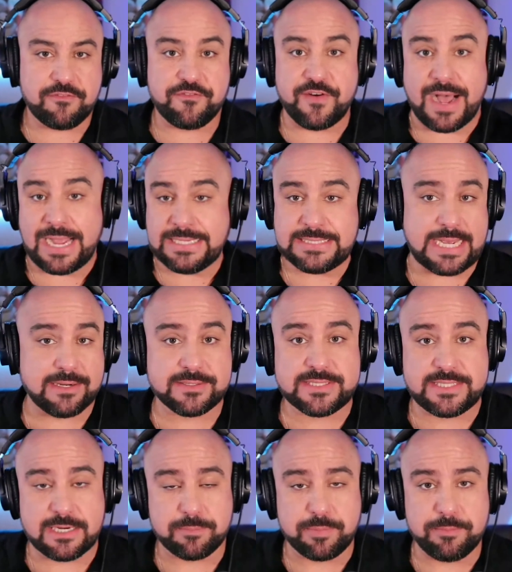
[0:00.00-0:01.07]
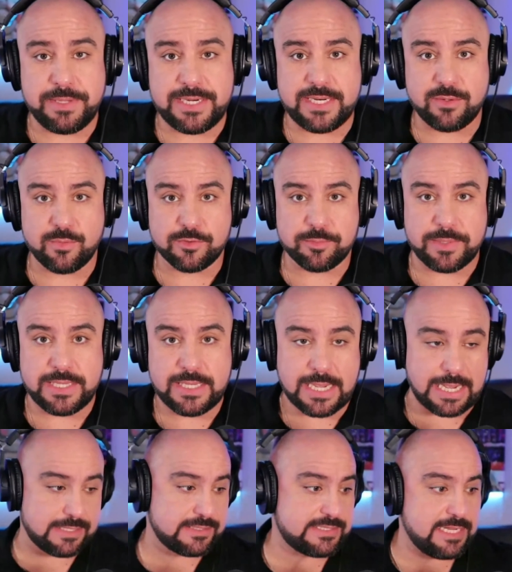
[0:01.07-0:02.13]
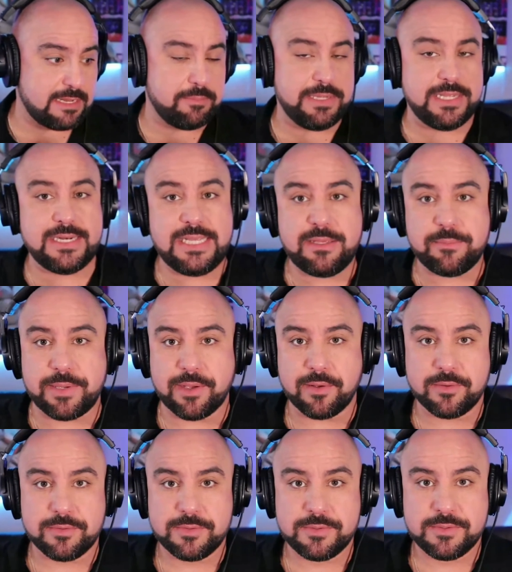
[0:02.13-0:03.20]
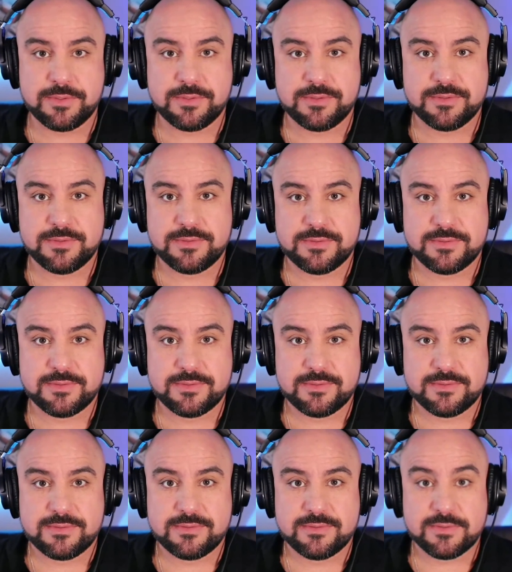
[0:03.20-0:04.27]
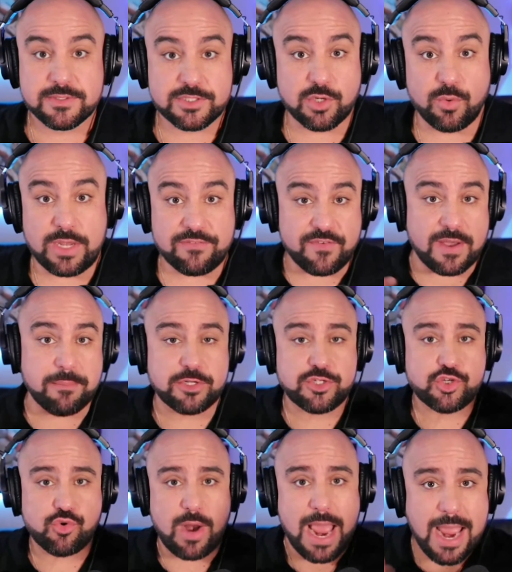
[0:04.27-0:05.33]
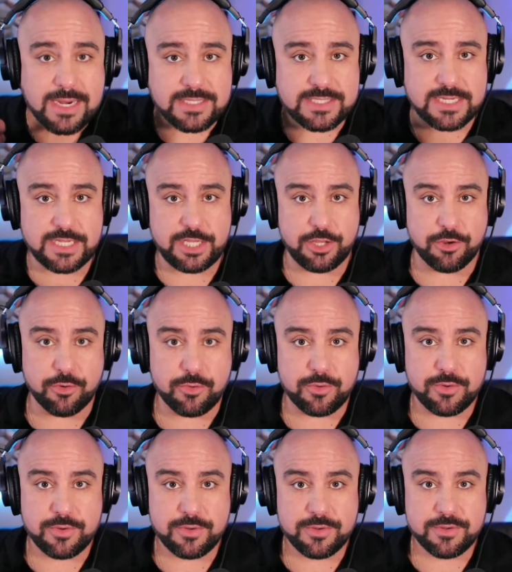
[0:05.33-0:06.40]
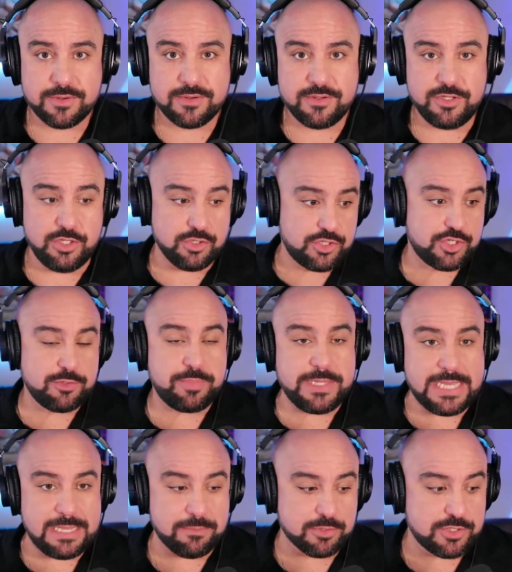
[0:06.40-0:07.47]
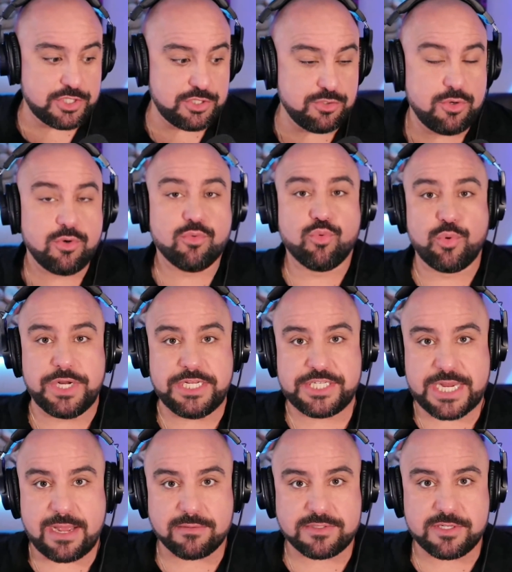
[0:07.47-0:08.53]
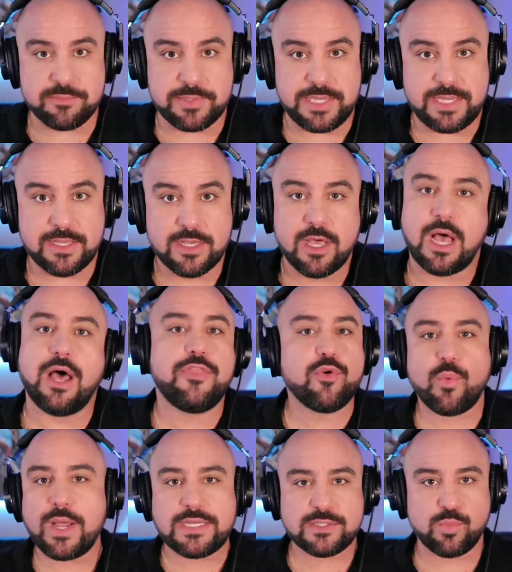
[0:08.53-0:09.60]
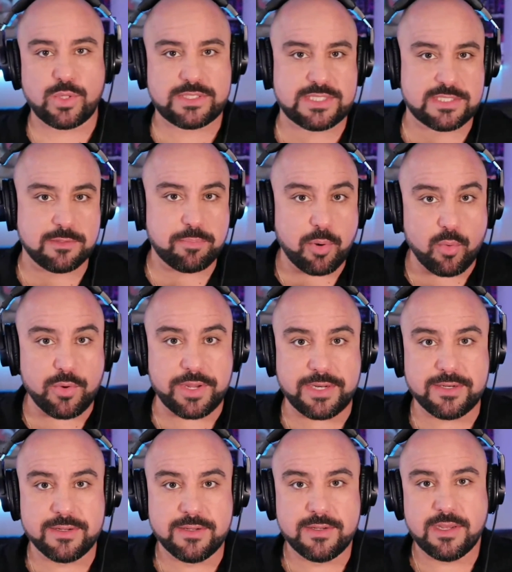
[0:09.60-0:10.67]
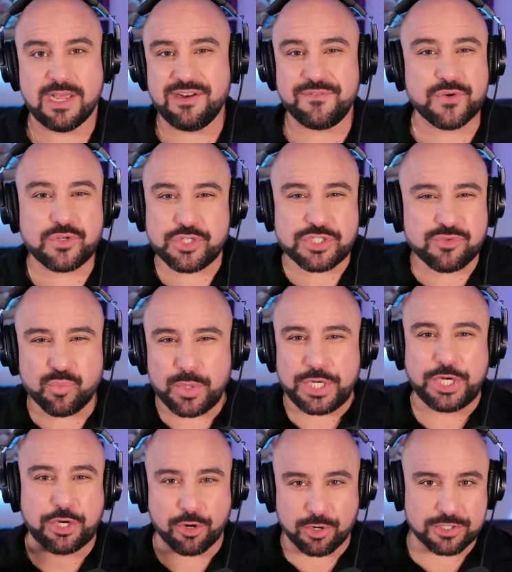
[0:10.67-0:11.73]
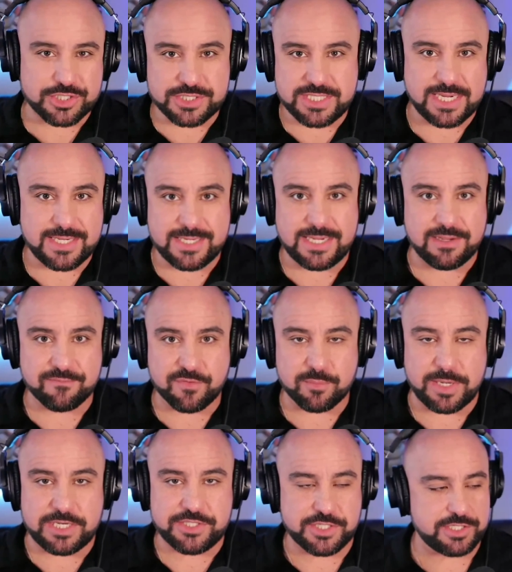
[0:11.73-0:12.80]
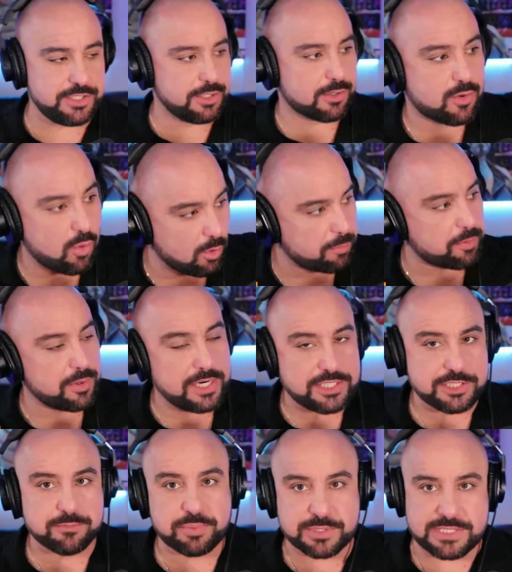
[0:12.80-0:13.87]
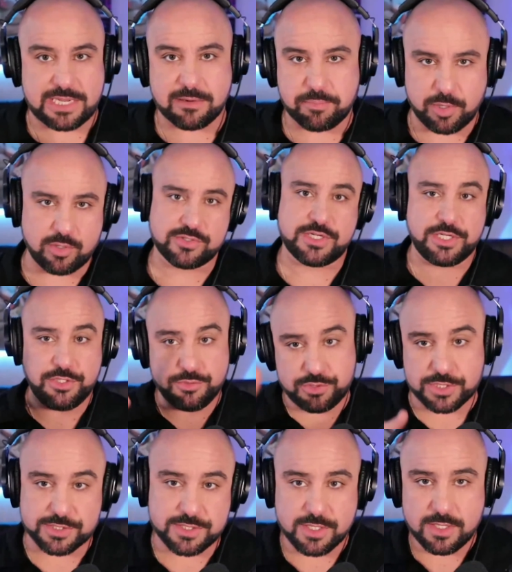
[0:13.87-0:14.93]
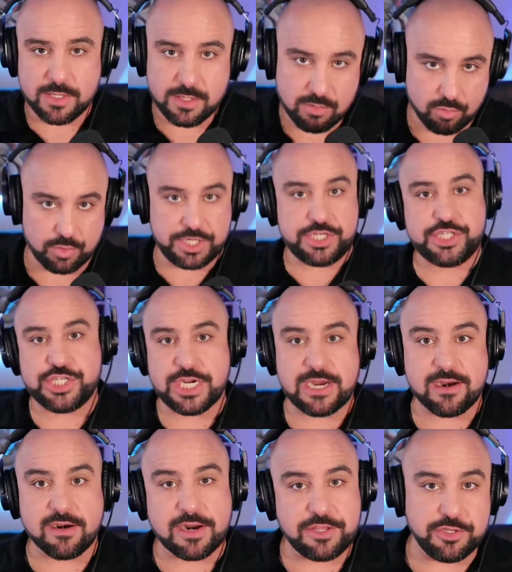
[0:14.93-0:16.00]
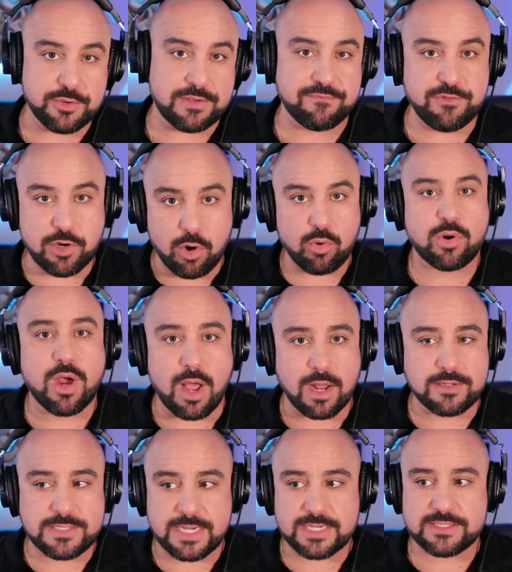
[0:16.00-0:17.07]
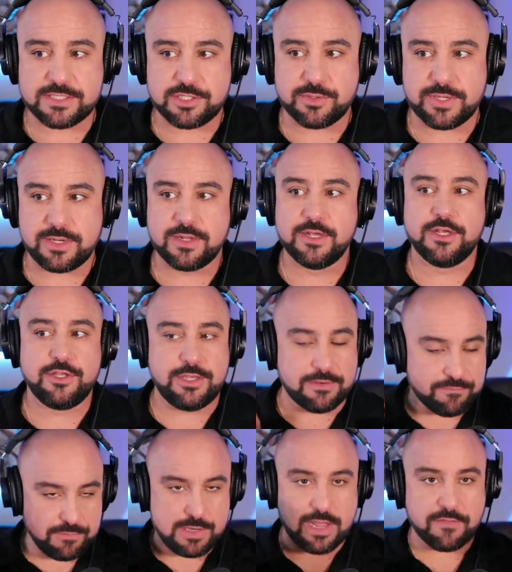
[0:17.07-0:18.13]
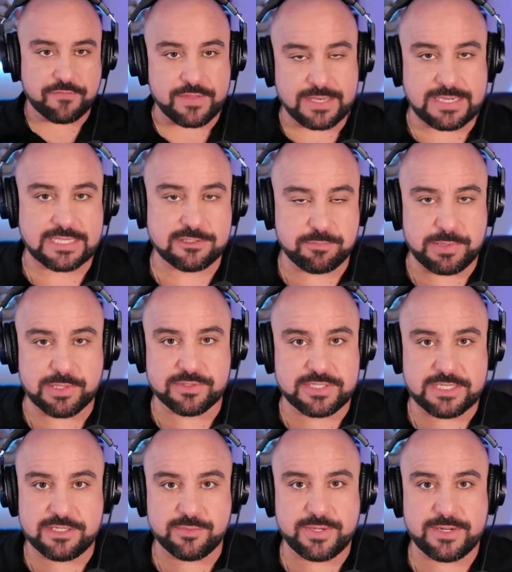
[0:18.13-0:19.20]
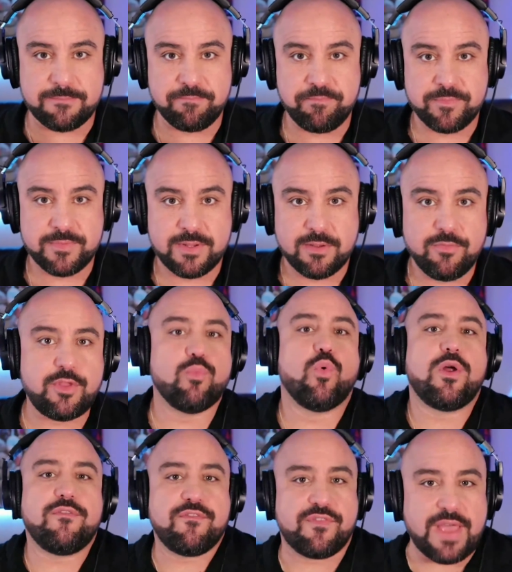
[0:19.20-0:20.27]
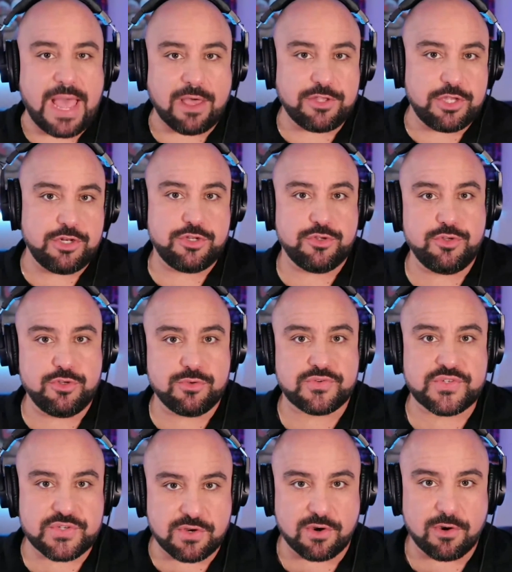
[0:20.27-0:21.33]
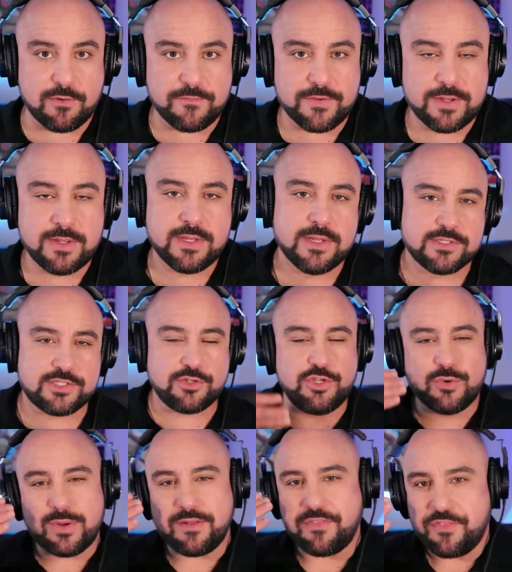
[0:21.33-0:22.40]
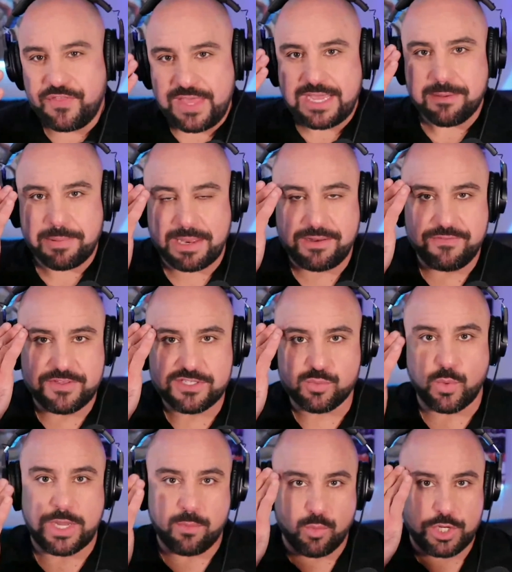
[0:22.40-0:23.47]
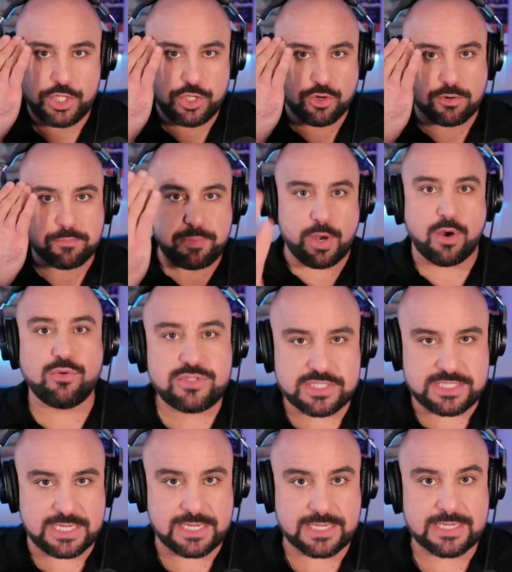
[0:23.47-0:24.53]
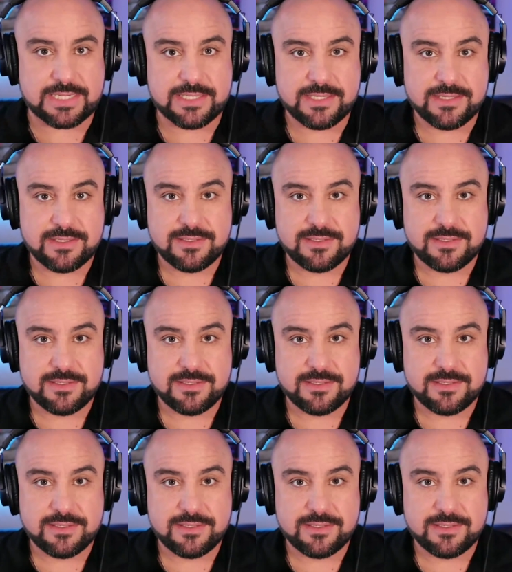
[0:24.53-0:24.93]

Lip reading: find how to set up a meeting with me, how to send me an email. So if I'm attracting you, you should be able to reach out to me. Otherwise, what's the point? And if you're just regurgitating information, your corporation puts out a post and you just reshare and you have no context to it, you have nothing that's built into it, then what value do you serve? So you want to think about it this way. When you're posting,